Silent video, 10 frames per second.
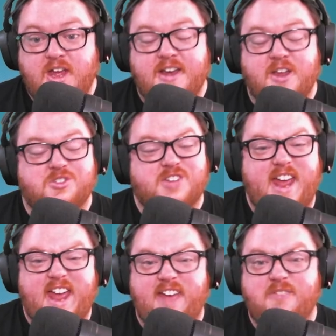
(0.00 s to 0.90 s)
Now, there's a
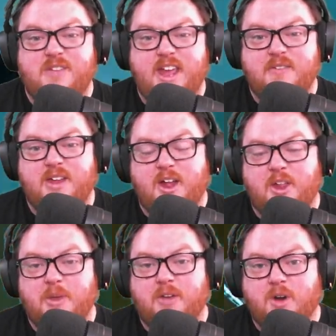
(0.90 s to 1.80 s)
heavy
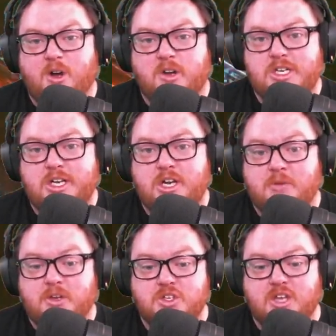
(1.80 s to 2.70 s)
element of RNG here
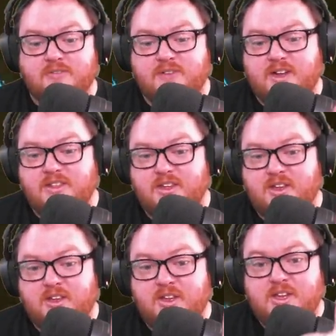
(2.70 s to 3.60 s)
because you got to find the